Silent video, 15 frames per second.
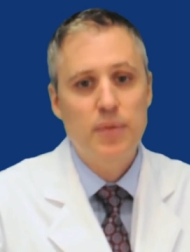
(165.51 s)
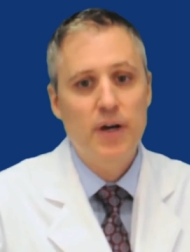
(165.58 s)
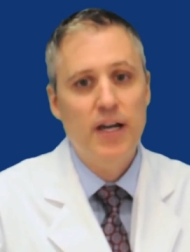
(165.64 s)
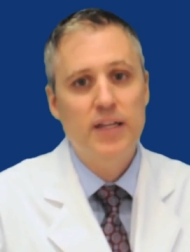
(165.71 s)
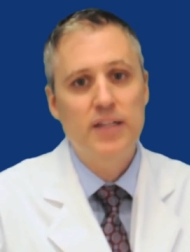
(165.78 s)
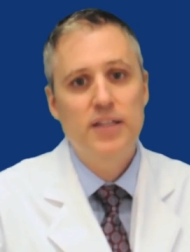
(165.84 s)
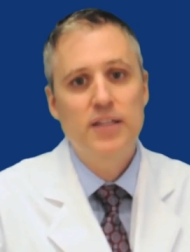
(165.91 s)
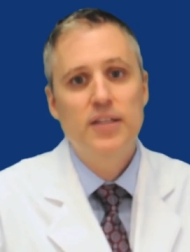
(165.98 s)

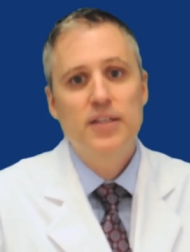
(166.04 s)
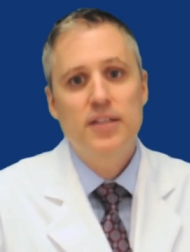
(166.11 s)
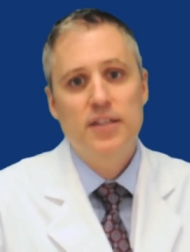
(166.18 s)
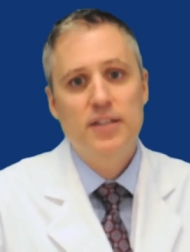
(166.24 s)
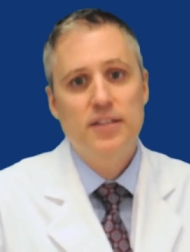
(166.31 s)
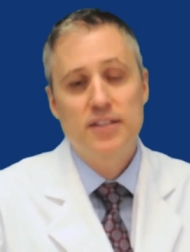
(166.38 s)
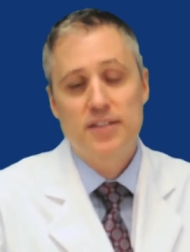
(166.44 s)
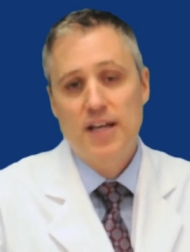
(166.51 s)
by
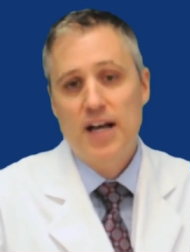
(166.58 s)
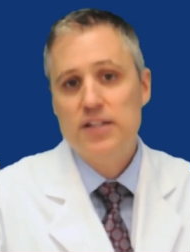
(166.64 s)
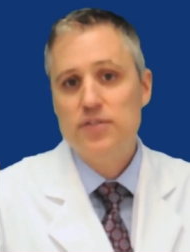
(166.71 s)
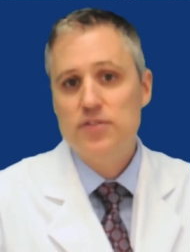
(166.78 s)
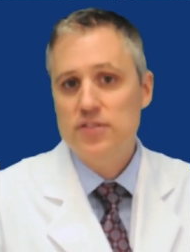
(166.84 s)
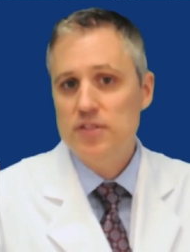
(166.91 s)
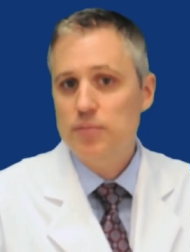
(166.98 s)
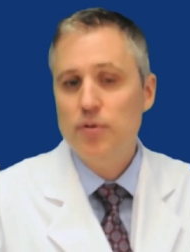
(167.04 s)
the
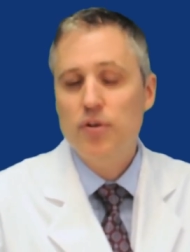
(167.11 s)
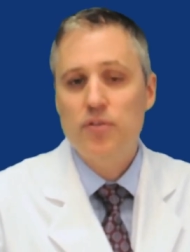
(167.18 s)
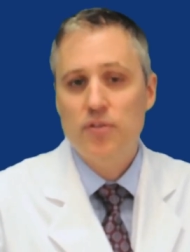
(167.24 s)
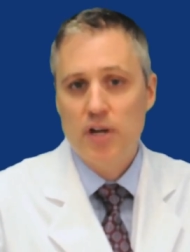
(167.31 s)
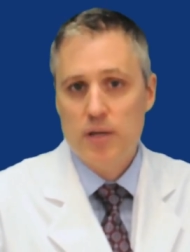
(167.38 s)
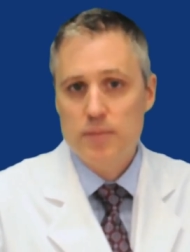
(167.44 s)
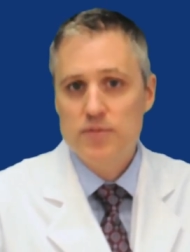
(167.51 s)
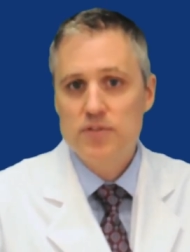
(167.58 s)
doctors in the program.